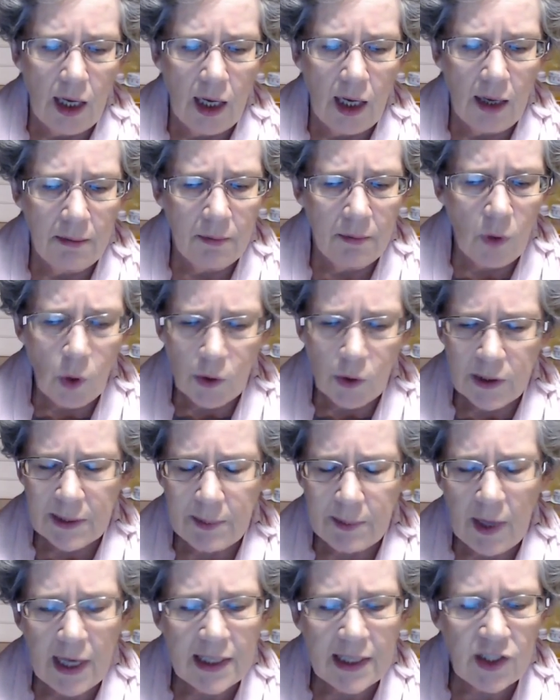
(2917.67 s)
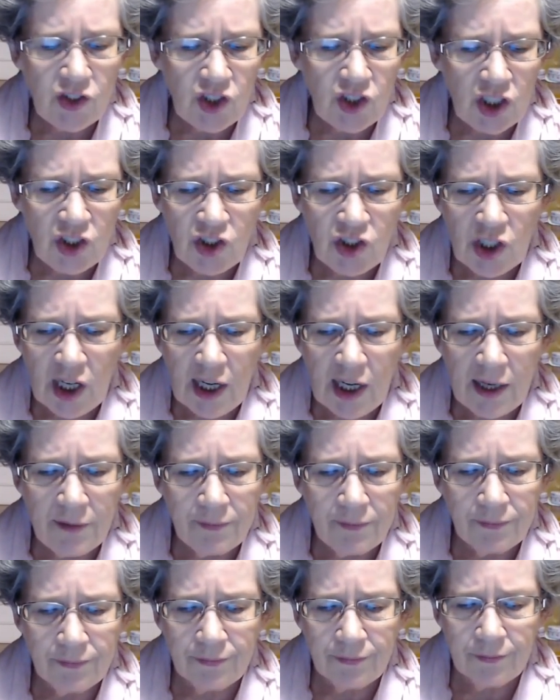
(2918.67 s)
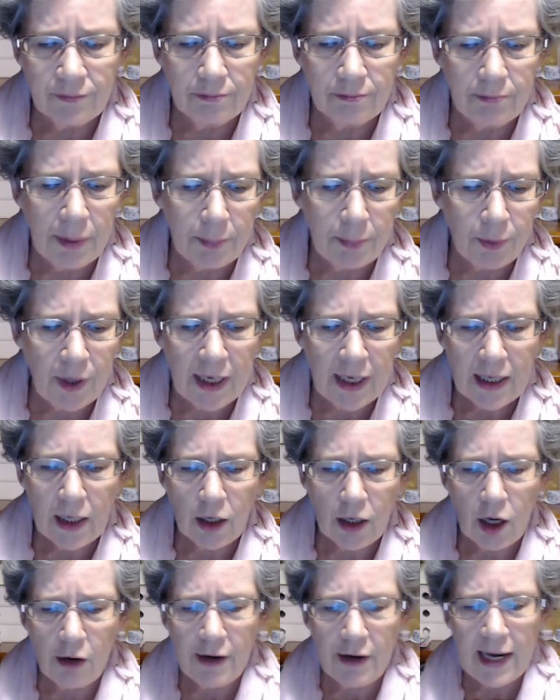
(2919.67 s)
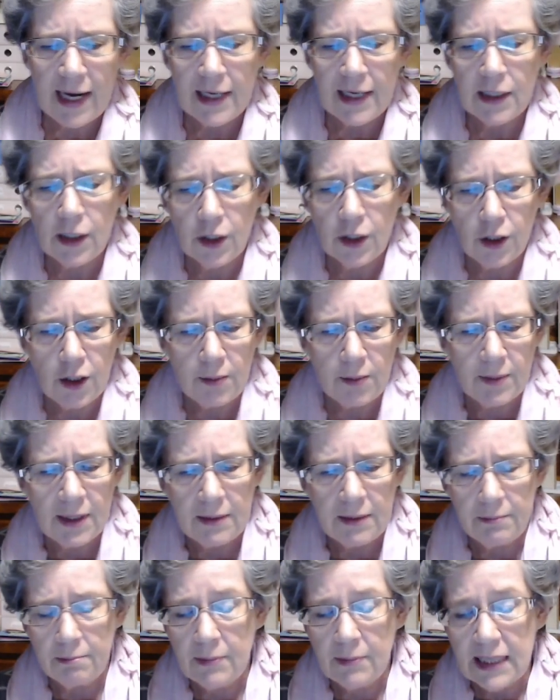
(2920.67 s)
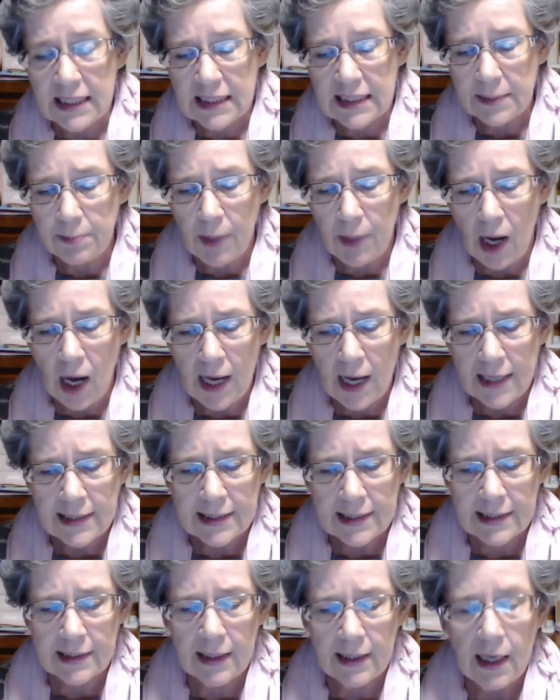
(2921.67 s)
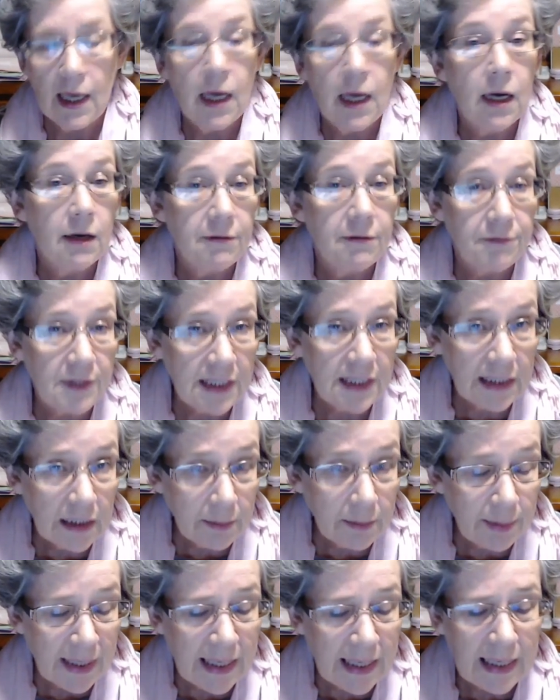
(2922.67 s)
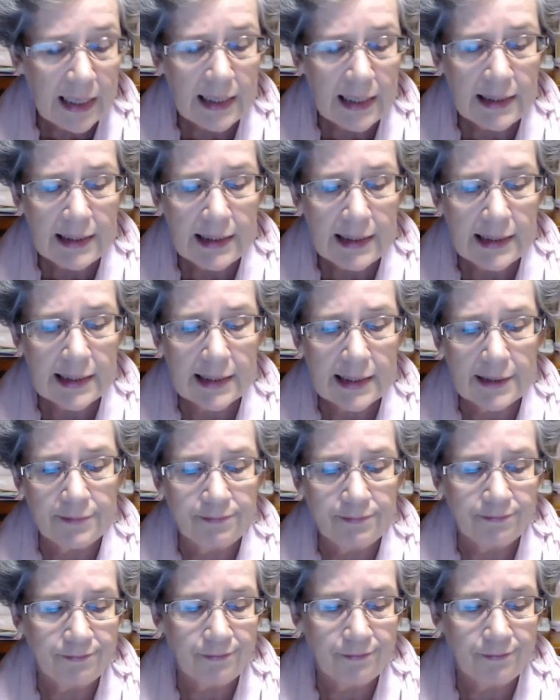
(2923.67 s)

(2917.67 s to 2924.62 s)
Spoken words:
allspice, ginger, paprika, coriander, cumin, mixed spice, vanilla beans,